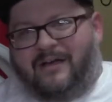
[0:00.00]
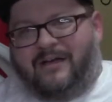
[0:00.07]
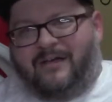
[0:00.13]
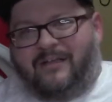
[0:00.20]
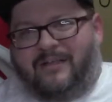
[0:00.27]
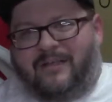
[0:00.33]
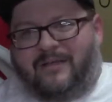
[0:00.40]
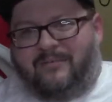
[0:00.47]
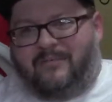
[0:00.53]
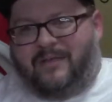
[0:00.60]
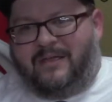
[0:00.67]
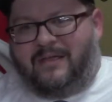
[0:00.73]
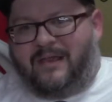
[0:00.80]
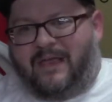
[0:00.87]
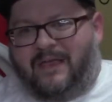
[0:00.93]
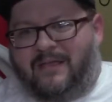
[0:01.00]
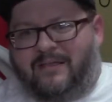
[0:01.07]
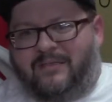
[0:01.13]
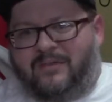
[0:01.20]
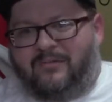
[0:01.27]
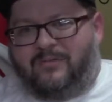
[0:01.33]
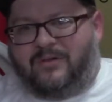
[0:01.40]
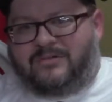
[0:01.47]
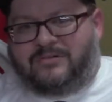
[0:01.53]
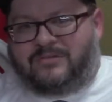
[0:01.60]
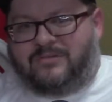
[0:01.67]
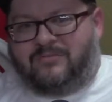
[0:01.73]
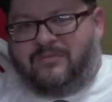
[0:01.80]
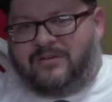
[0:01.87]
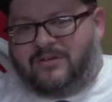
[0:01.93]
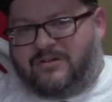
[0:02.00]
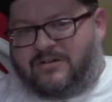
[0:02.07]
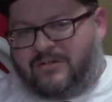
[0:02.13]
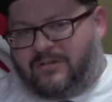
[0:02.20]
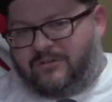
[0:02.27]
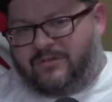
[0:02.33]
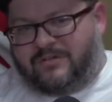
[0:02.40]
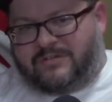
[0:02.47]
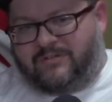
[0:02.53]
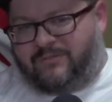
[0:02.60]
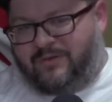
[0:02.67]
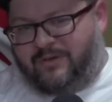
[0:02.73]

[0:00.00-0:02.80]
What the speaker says: They could be like the Richard Childress, if you know